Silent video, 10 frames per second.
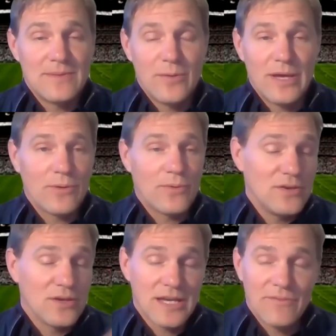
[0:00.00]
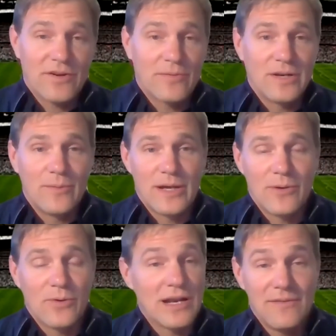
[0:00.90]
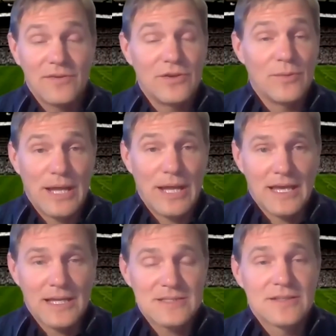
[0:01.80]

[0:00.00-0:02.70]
no matter where you come from and no matter what level you're playing at.